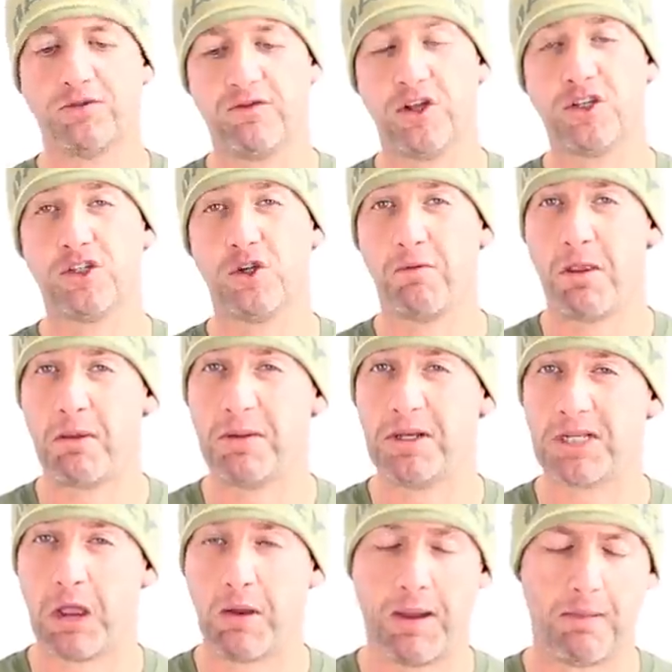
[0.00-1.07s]
first two
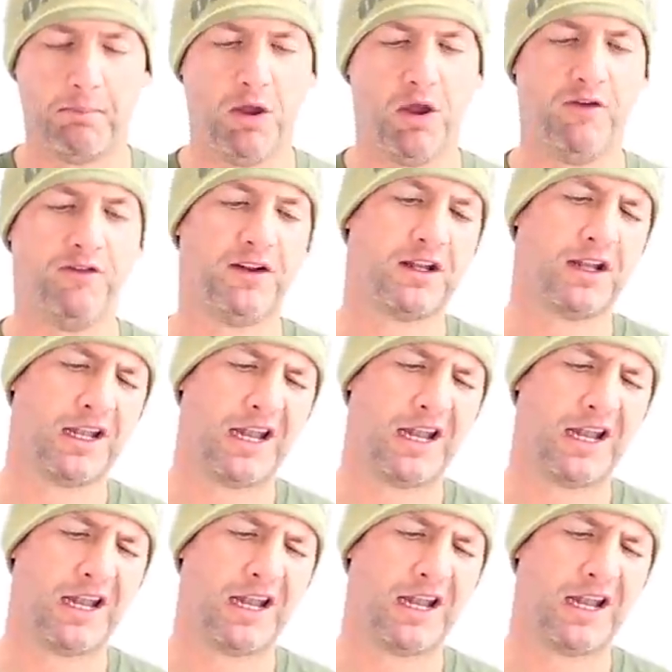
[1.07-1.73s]
BBs go out perfect,